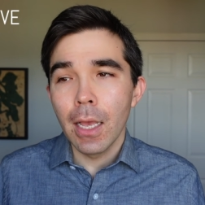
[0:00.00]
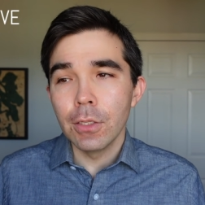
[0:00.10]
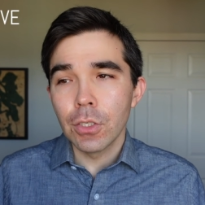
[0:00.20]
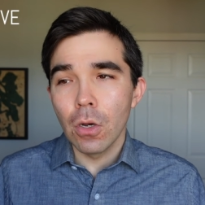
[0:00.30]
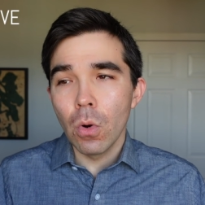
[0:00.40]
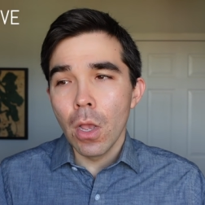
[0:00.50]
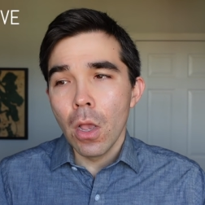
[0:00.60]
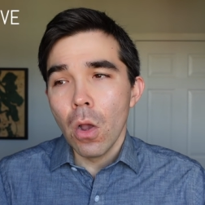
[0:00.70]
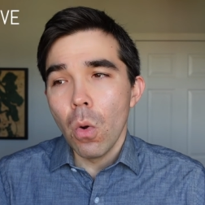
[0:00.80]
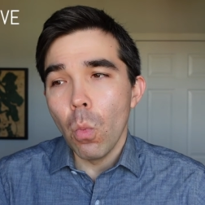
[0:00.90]
and so
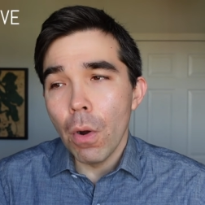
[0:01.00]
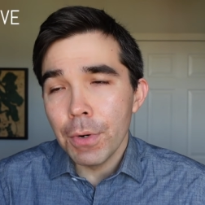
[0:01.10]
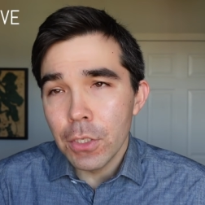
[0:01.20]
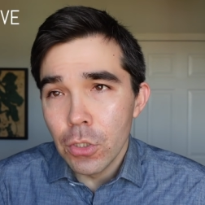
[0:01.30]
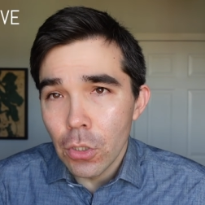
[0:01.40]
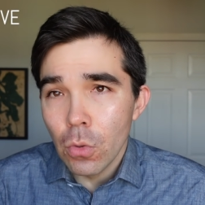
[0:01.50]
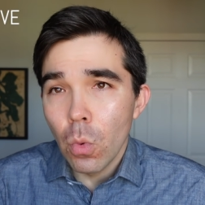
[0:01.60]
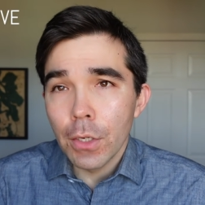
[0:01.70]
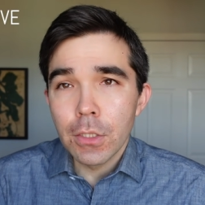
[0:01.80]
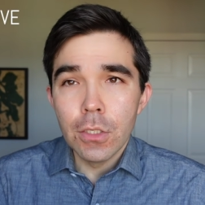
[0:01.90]
what we do
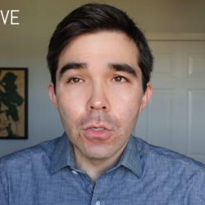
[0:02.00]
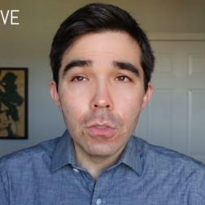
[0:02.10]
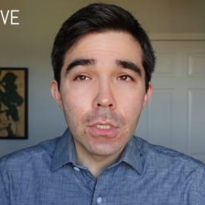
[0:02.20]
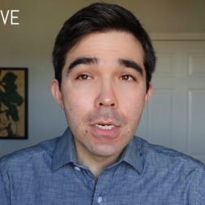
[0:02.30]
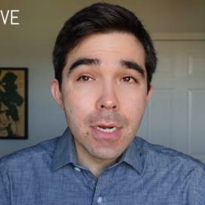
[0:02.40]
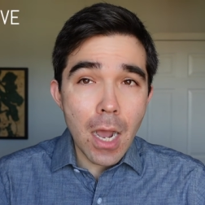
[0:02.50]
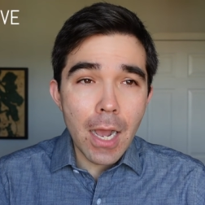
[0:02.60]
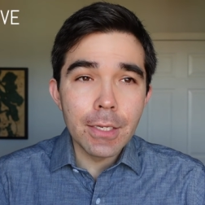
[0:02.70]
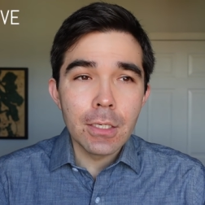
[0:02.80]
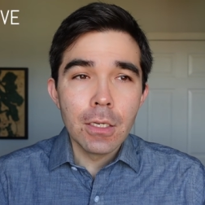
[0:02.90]
want to do is to
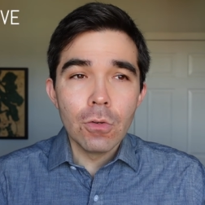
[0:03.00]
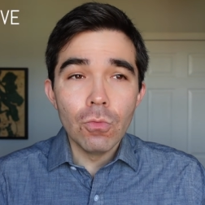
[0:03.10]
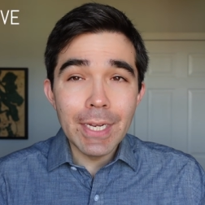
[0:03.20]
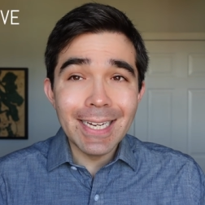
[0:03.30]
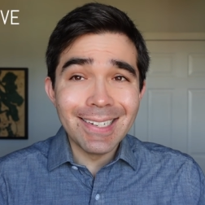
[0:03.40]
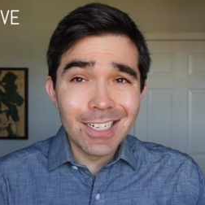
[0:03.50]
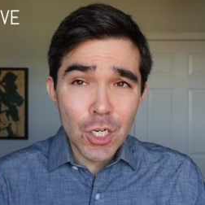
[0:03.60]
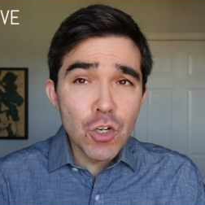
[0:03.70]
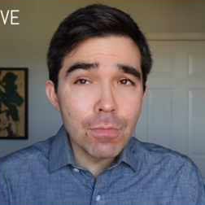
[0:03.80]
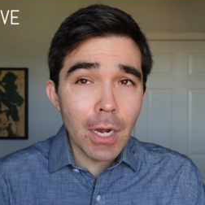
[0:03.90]
not read
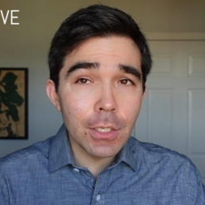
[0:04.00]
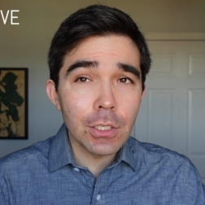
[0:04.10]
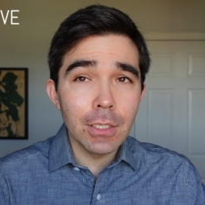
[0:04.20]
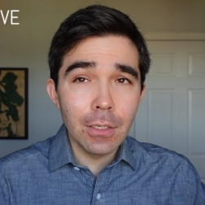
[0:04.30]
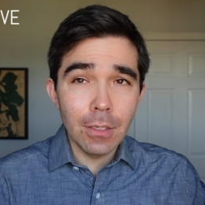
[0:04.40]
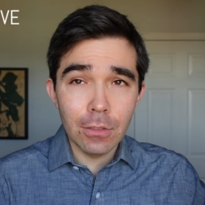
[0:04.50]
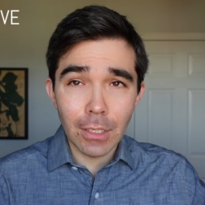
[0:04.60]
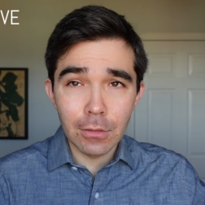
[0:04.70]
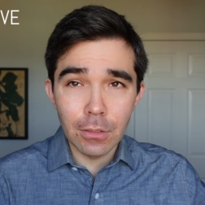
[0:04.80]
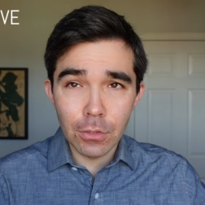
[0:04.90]
too much into these
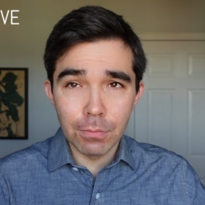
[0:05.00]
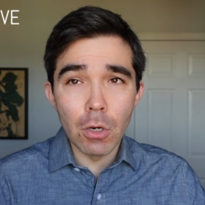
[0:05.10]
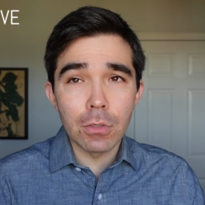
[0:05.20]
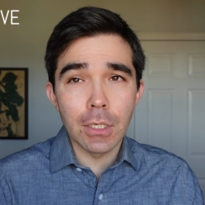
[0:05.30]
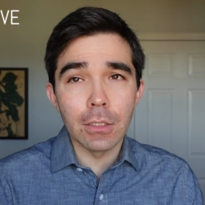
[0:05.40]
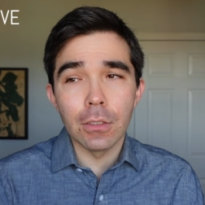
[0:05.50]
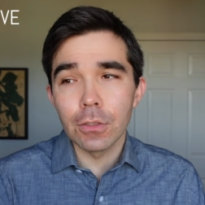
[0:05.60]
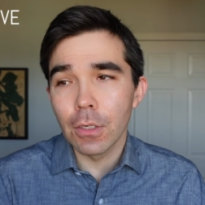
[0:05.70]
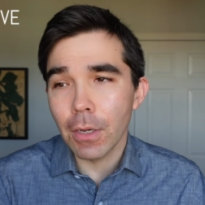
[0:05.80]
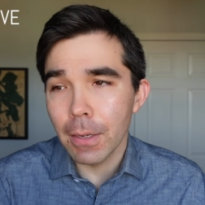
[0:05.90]
like little smoke
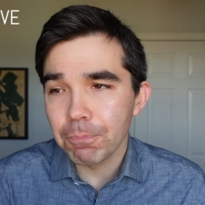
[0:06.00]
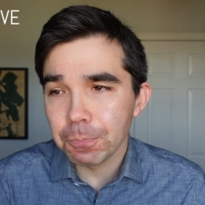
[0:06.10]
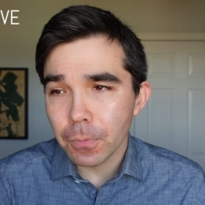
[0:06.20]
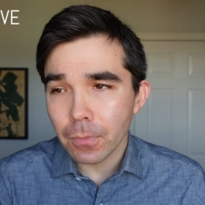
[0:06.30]
signals, okay?